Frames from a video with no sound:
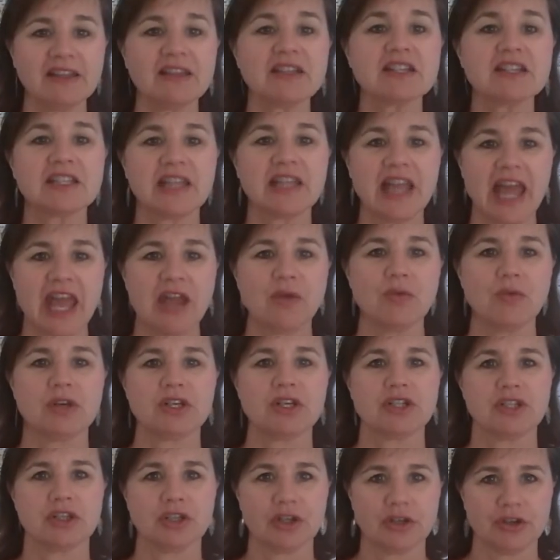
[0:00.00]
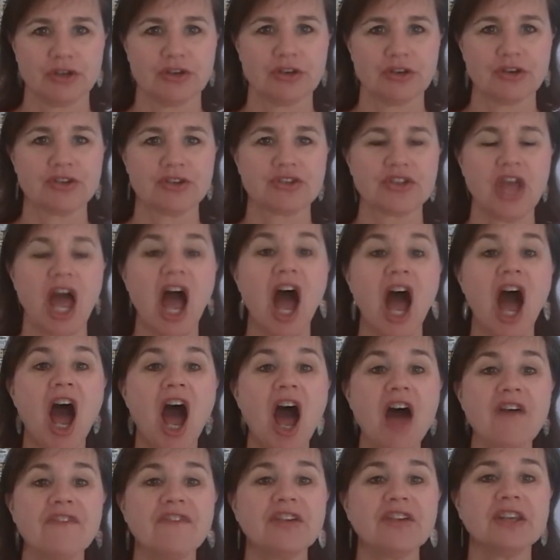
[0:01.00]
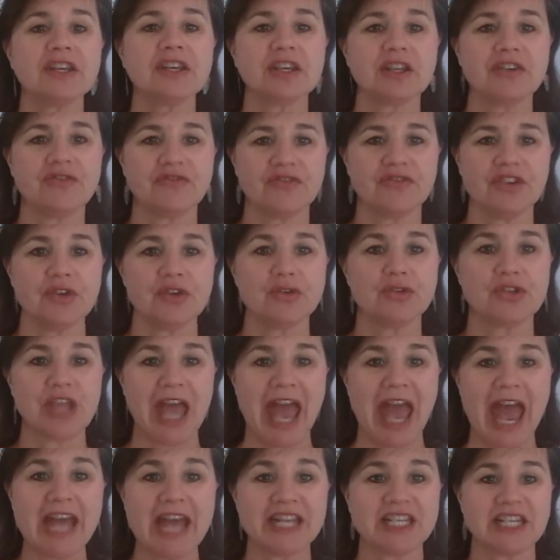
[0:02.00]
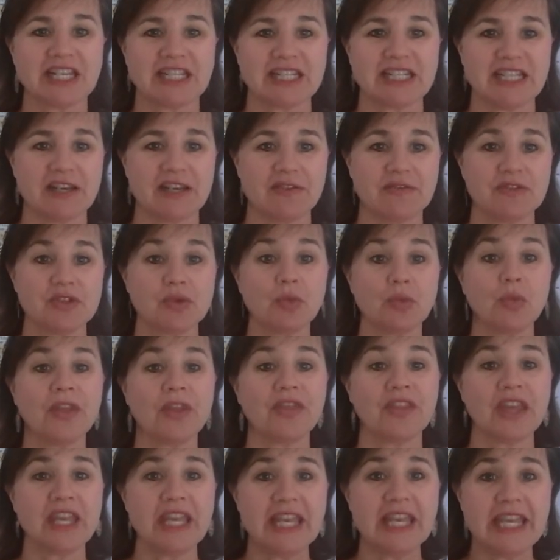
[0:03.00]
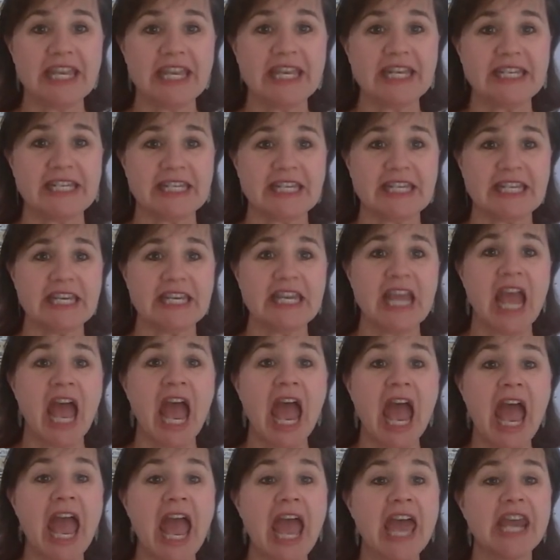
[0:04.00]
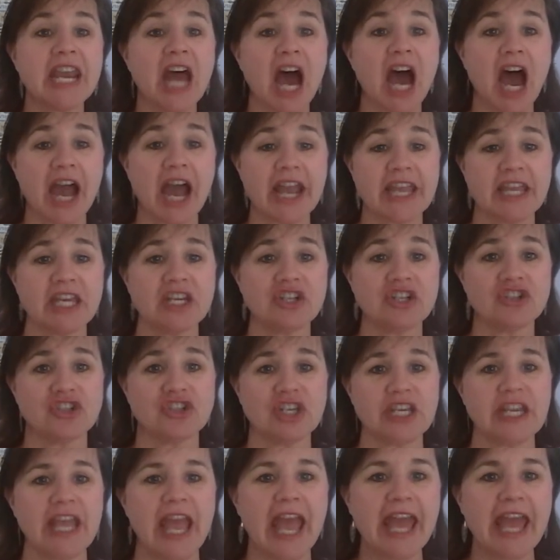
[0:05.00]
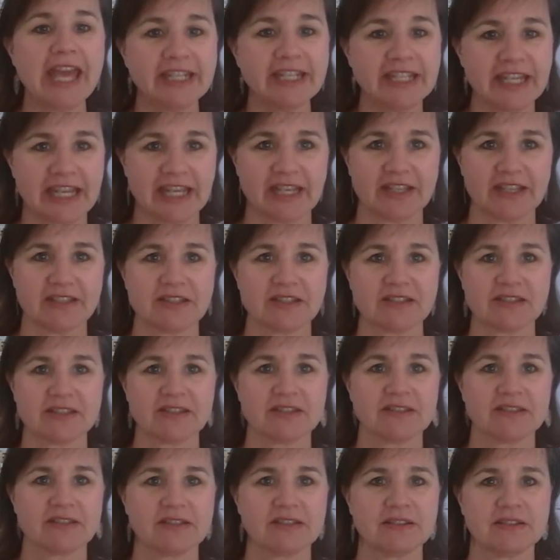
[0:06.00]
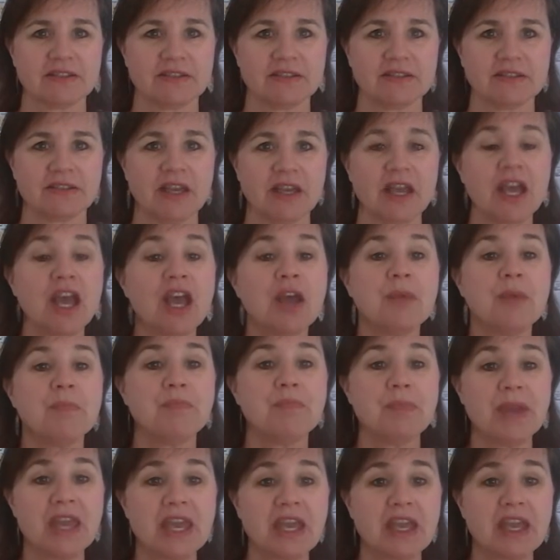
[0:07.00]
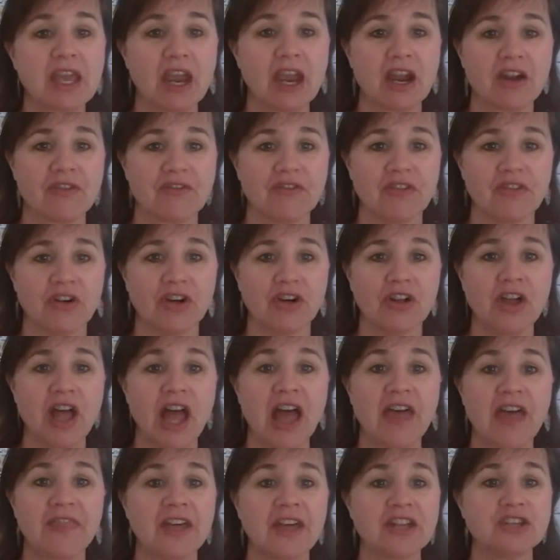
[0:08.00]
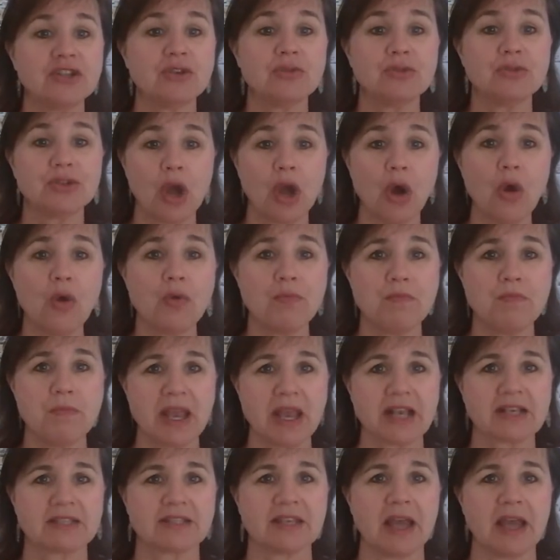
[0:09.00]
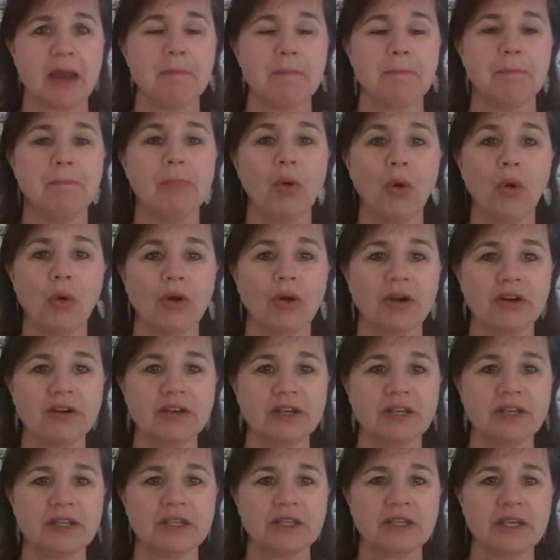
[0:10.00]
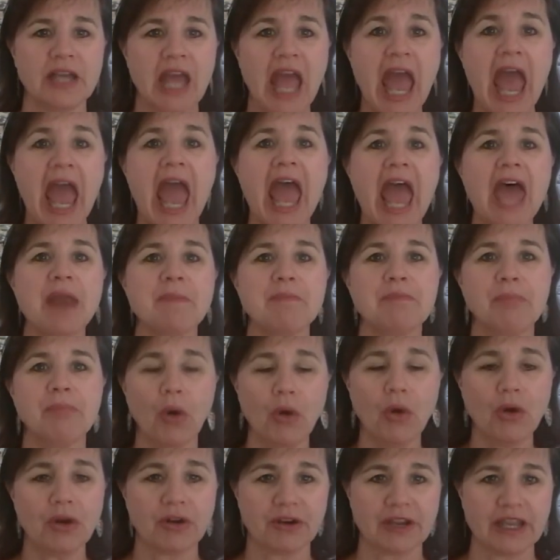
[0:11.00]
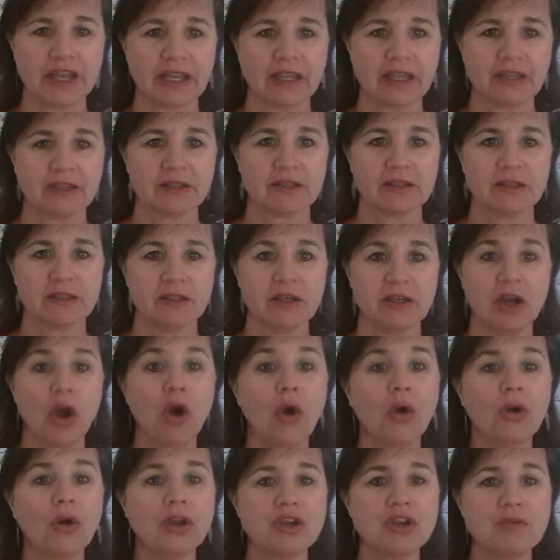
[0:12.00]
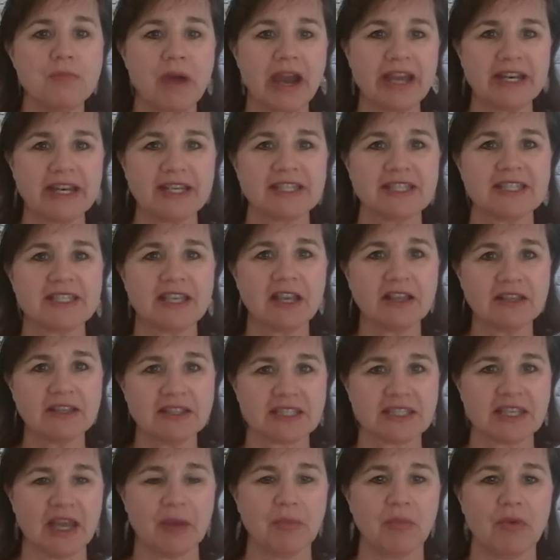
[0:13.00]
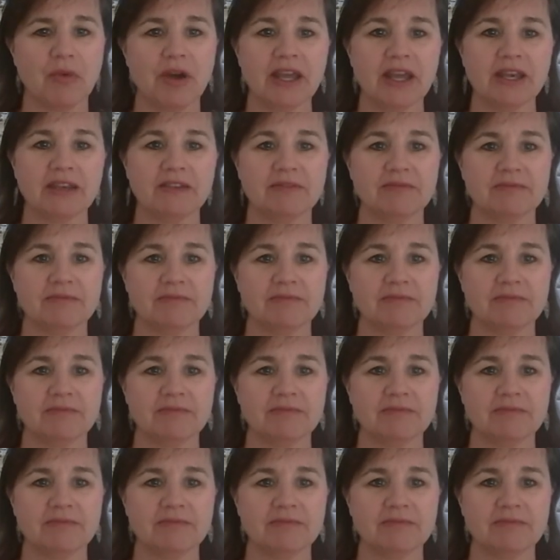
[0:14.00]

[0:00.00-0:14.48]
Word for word: English language learners often confuse adjectives with ed and ing endings. Be careful that you don't mix up bored and boring, or you might insult someone.